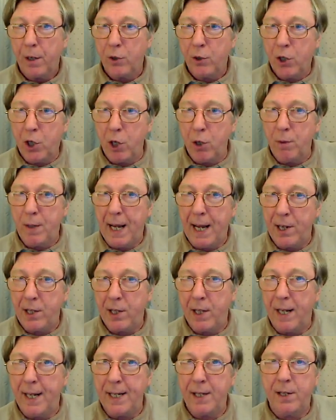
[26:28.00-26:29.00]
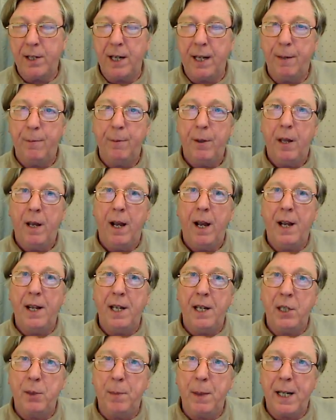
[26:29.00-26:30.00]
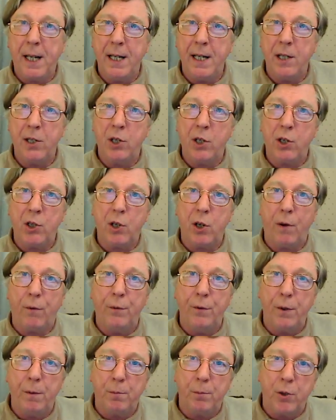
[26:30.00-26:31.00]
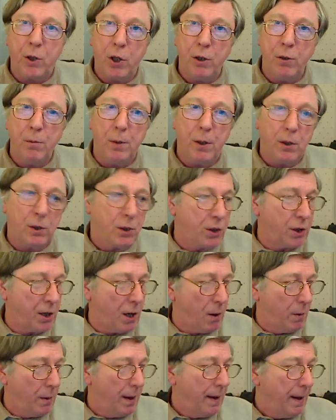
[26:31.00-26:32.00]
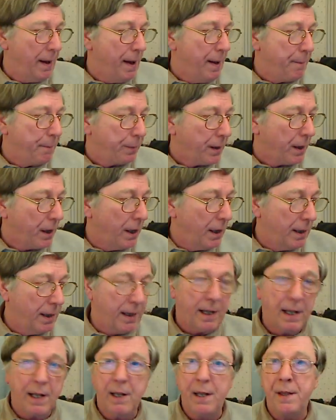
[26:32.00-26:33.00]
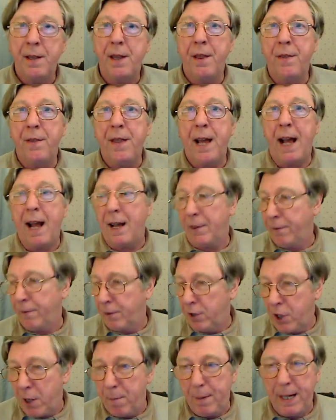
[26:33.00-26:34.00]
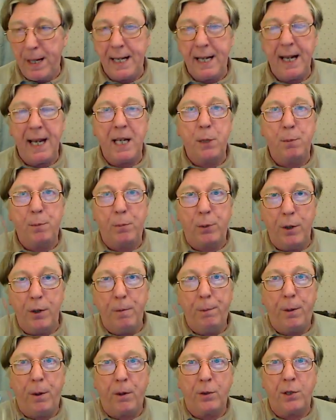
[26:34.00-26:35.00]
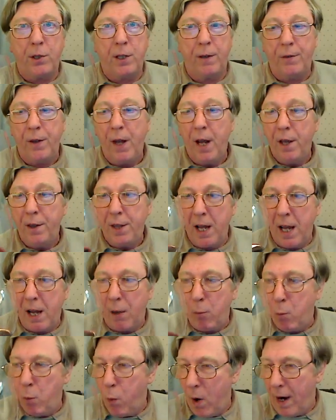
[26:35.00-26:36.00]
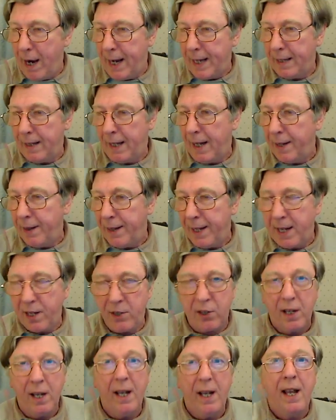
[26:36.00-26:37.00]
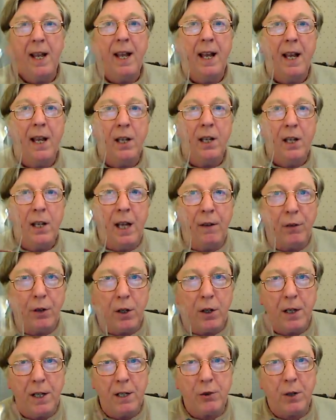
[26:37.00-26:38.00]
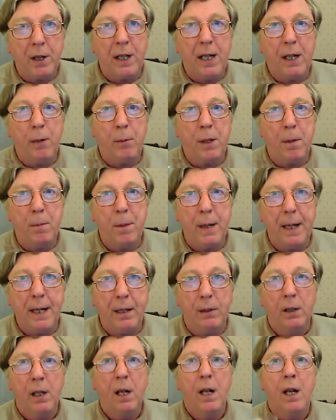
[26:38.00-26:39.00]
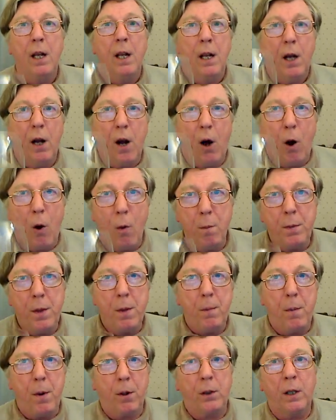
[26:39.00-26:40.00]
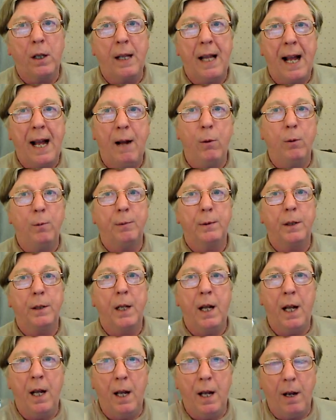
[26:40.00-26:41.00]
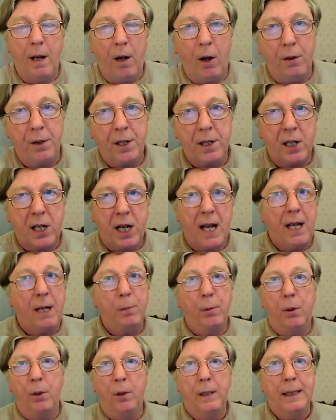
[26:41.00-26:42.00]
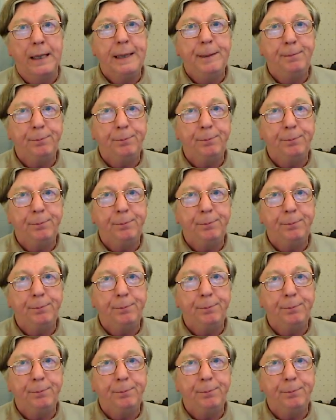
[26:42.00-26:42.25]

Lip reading: 2 days later, and it's beginning to soften up too much. So that, to me, is proof positive that a wine like this, if you're going to drink it with a meal, open the bottle out on the table,